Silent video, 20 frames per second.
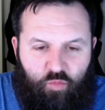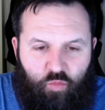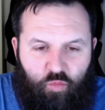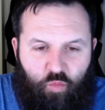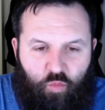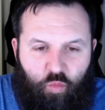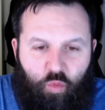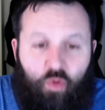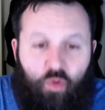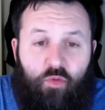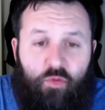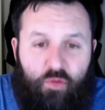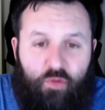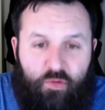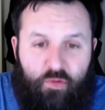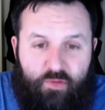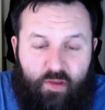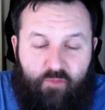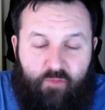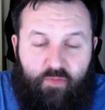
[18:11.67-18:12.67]
we'll
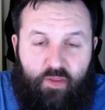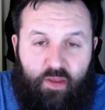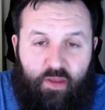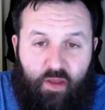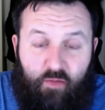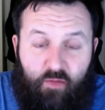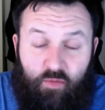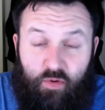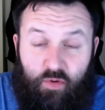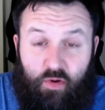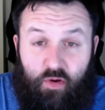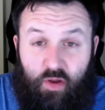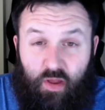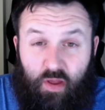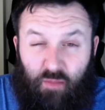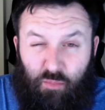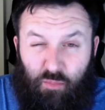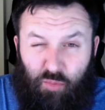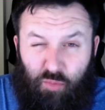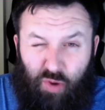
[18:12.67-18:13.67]
definitely cover
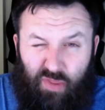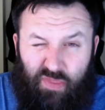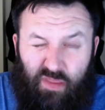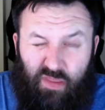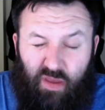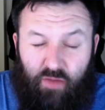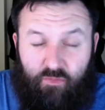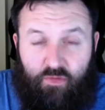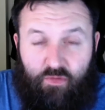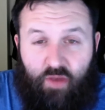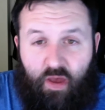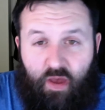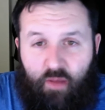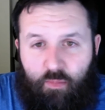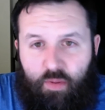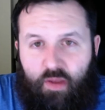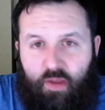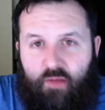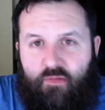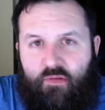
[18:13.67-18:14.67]
a breadth of
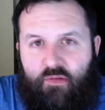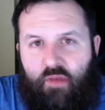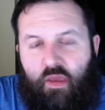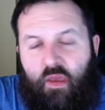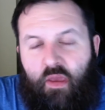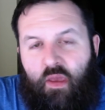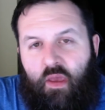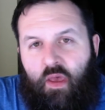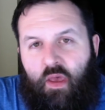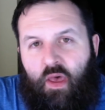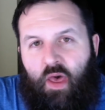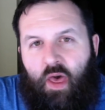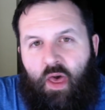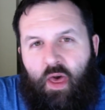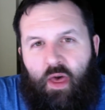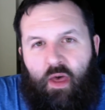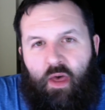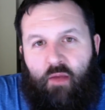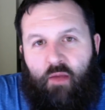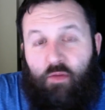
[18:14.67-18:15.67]
topics.
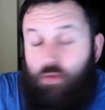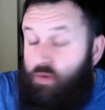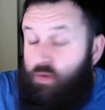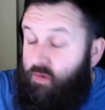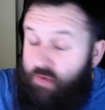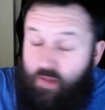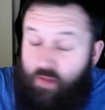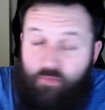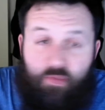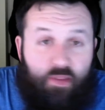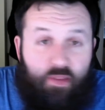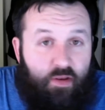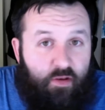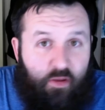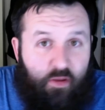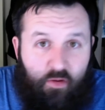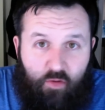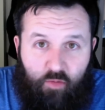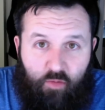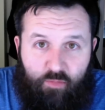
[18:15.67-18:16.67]
Definitely
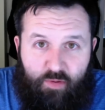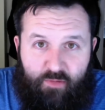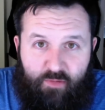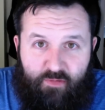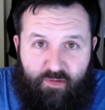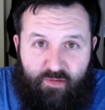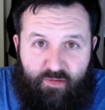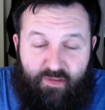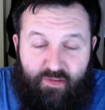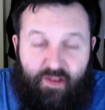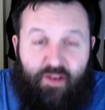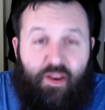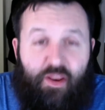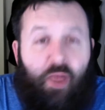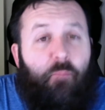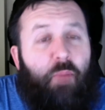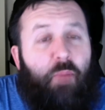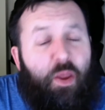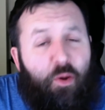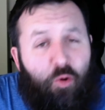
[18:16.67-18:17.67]
not all business. And
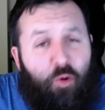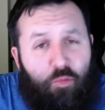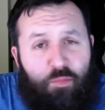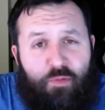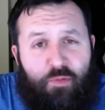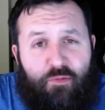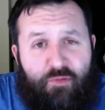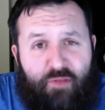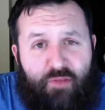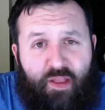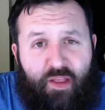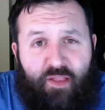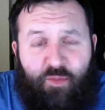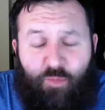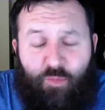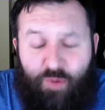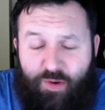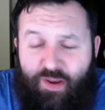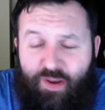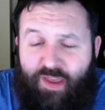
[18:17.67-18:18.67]
my hope is that
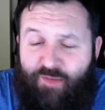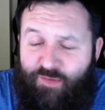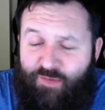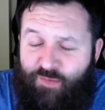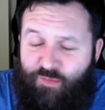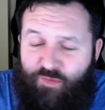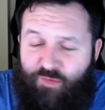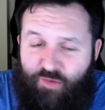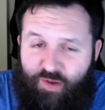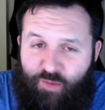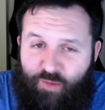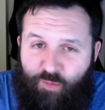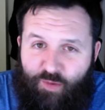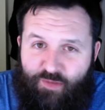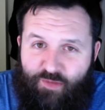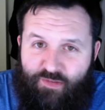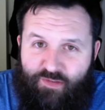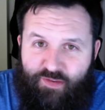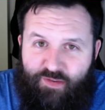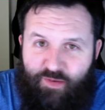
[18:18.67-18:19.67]
we're going to have some funny
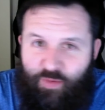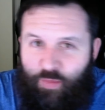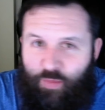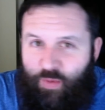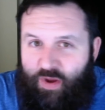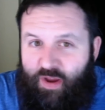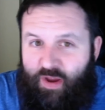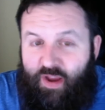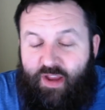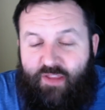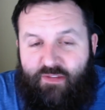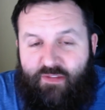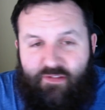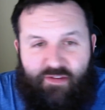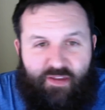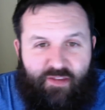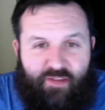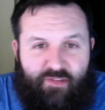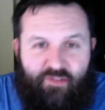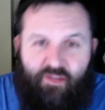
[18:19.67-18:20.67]
ones too, where it's
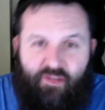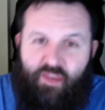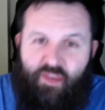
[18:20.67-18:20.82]
just,